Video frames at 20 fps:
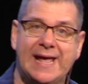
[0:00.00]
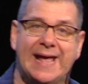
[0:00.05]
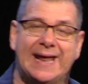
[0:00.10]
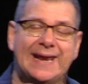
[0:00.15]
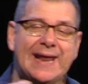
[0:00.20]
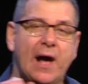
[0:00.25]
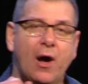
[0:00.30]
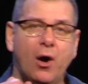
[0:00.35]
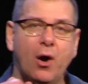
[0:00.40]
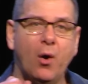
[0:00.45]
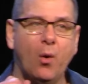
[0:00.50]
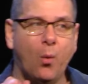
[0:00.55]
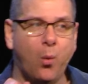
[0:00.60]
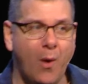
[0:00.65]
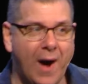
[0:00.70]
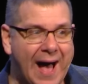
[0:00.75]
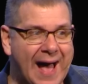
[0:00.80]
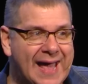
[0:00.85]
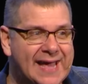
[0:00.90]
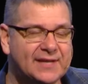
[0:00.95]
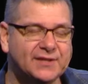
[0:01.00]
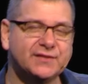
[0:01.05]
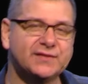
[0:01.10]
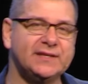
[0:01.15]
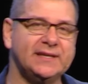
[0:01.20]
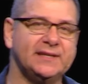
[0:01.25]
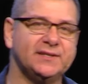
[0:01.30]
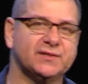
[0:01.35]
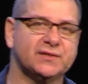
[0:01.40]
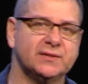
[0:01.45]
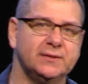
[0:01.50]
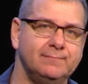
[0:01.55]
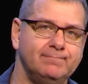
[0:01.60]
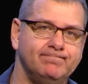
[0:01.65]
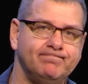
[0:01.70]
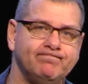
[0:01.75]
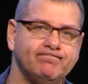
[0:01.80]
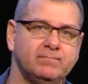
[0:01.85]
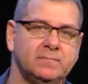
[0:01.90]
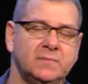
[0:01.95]
Now, why is this
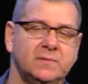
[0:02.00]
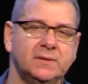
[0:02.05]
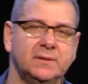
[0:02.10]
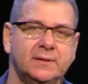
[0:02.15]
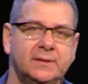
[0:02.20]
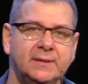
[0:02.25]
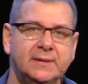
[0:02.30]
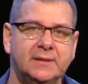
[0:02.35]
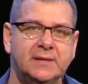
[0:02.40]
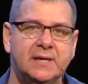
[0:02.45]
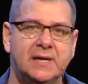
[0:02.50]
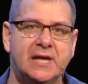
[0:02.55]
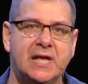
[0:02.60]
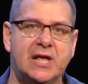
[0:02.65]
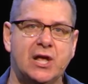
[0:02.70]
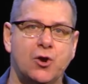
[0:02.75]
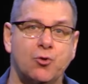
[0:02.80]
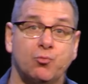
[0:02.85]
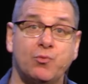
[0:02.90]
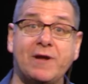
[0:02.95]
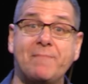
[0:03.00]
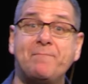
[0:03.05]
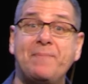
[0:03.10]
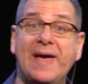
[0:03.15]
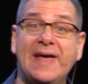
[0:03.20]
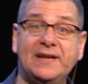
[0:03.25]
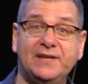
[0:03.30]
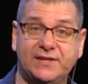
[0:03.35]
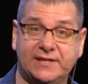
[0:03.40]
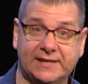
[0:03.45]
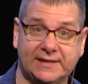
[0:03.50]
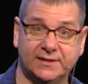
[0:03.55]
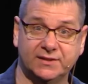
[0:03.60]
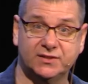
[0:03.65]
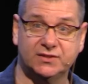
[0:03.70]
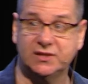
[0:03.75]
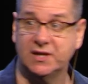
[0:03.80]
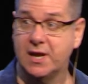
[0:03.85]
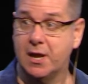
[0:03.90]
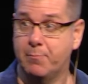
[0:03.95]

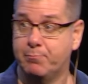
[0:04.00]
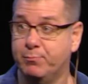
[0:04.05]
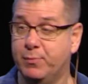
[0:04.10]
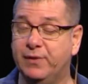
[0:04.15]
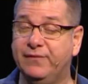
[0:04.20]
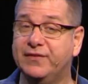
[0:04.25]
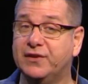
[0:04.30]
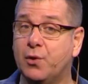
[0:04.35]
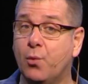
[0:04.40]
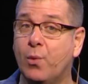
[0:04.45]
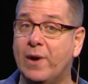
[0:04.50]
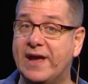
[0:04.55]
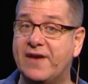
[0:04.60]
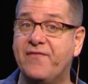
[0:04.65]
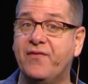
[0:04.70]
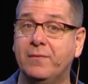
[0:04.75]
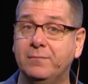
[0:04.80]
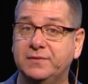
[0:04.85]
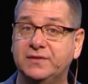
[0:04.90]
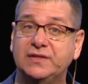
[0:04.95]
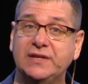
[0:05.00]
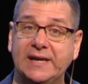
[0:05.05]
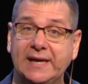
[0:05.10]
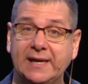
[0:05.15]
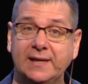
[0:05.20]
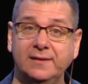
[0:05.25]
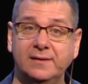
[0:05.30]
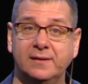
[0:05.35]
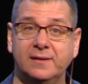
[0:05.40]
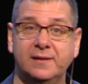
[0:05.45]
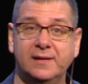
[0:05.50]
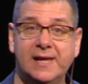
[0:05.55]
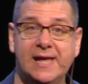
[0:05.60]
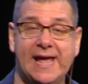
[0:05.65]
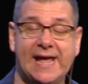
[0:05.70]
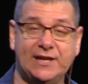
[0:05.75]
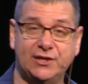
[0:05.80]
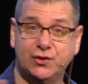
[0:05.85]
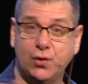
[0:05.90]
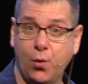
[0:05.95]
repentance, moving away from sin
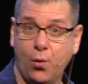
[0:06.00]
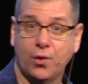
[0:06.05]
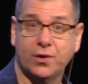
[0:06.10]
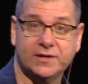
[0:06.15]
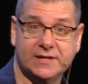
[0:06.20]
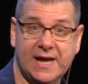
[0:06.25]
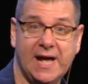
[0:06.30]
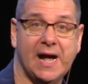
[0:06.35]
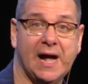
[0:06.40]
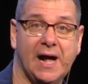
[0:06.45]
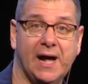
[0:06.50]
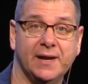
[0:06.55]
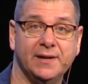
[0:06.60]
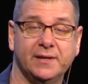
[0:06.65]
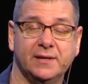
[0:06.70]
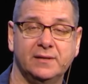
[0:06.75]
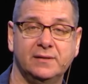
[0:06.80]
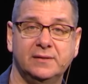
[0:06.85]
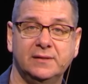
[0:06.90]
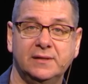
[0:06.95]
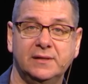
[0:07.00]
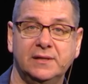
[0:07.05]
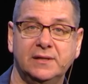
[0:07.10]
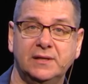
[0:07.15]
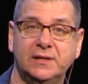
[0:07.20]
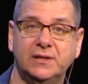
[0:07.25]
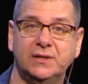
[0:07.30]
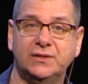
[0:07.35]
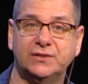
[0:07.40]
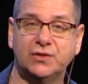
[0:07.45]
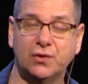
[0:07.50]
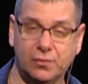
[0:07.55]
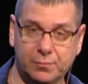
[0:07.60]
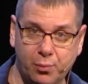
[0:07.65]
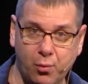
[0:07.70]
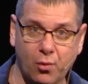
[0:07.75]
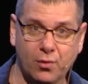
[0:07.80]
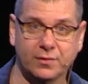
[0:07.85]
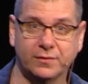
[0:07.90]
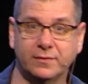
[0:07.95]
and toward God, so
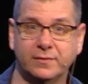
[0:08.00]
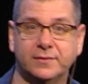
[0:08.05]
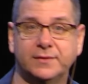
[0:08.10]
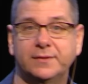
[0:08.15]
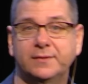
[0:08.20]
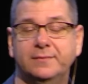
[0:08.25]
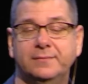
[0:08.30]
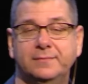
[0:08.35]
important?